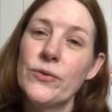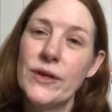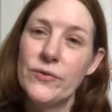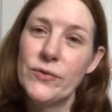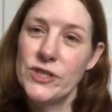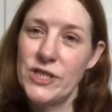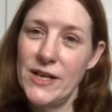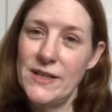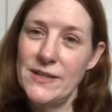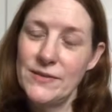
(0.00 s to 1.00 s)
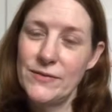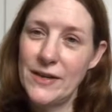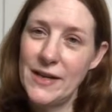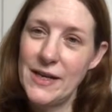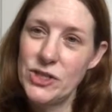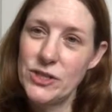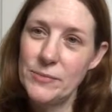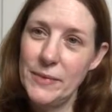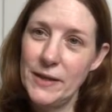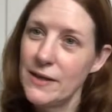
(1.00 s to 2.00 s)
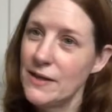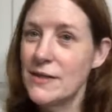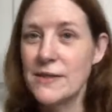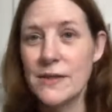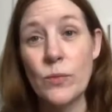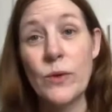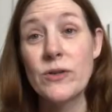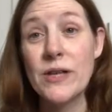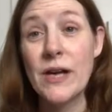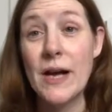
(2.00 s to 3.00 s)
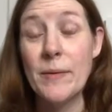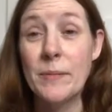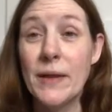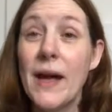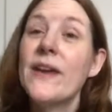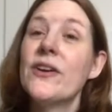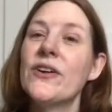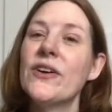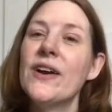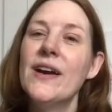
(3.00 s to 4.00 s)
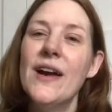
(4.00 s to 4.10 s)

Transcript: 3 different shades of foundation because in the wintertime I'm lighter,